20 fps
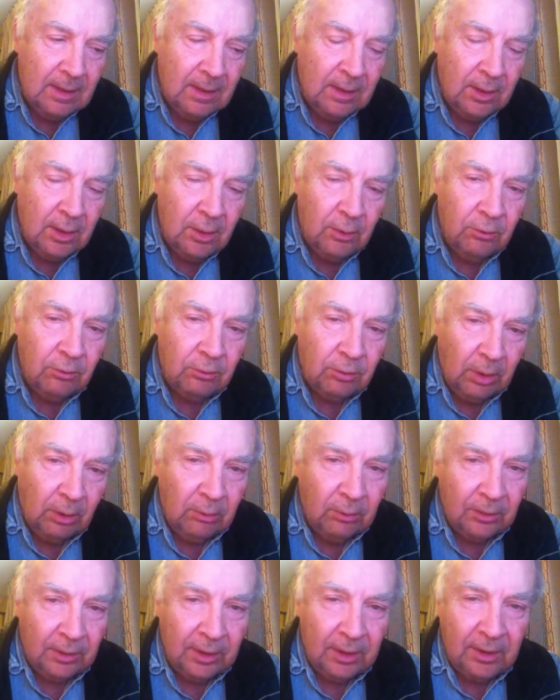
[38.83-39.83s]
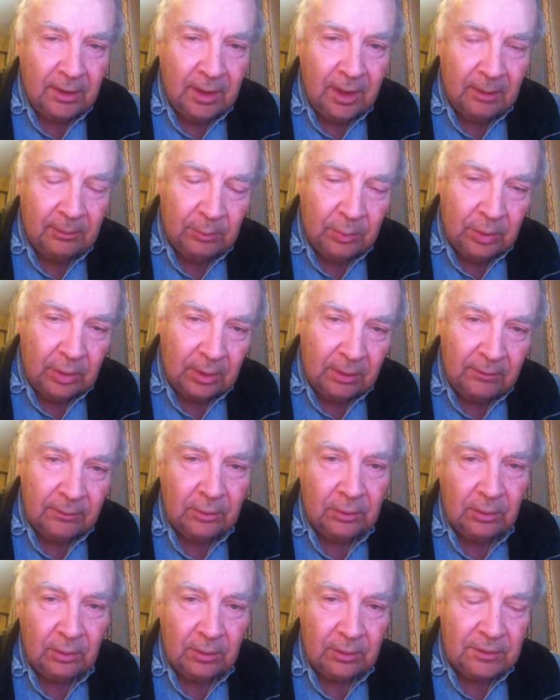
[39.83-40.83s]
He wrote in that book of
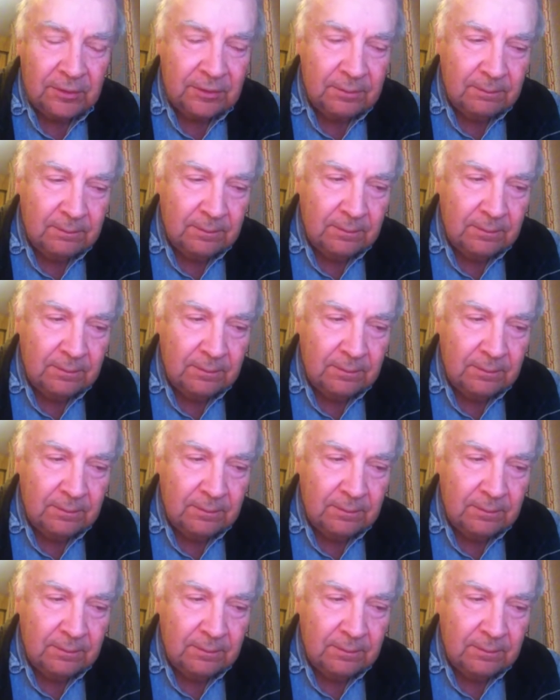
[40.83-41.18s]
yours,